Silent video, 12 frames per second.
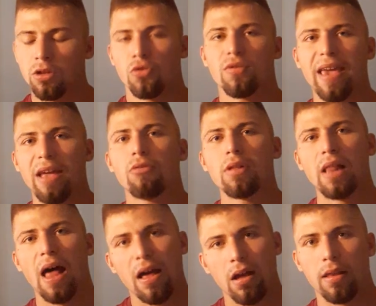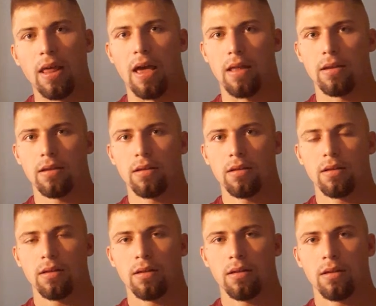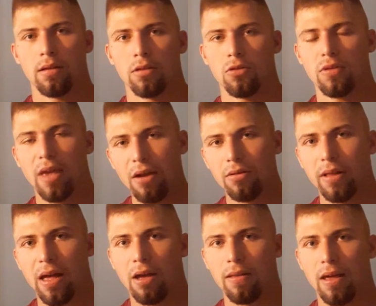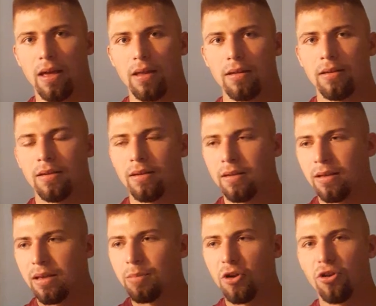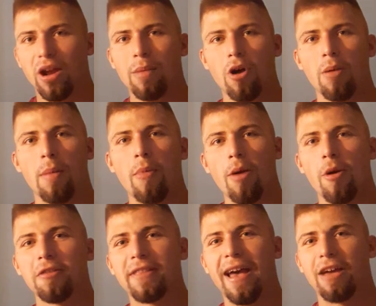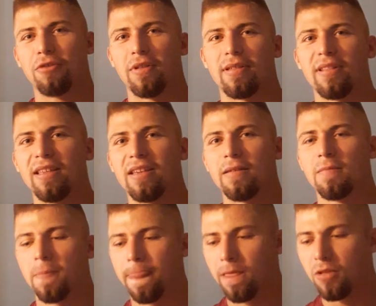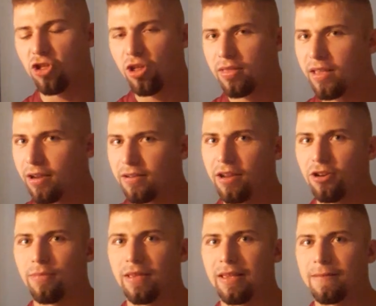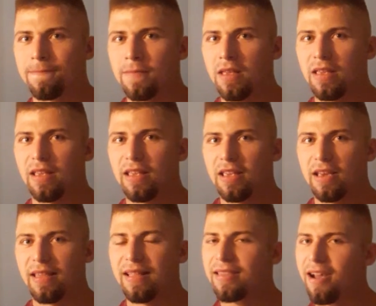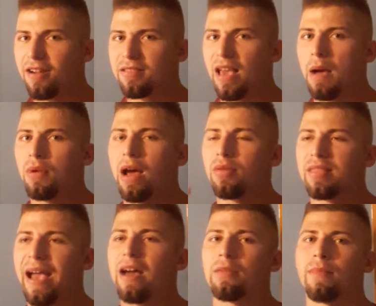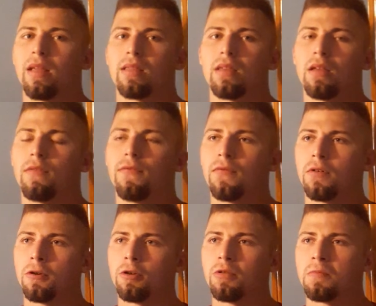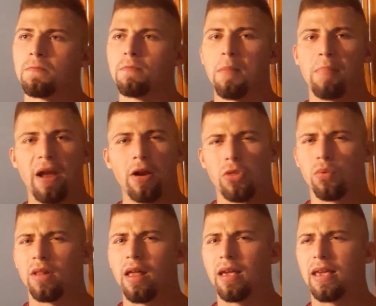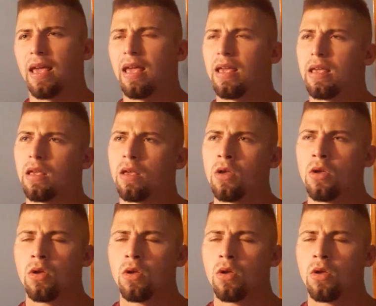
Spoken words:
you can't rely on that. You can't rely on that. And my grandma, my mom died recently, and she's near and dear to me. That entire time when I was doubting myself, or my parents were like, hey,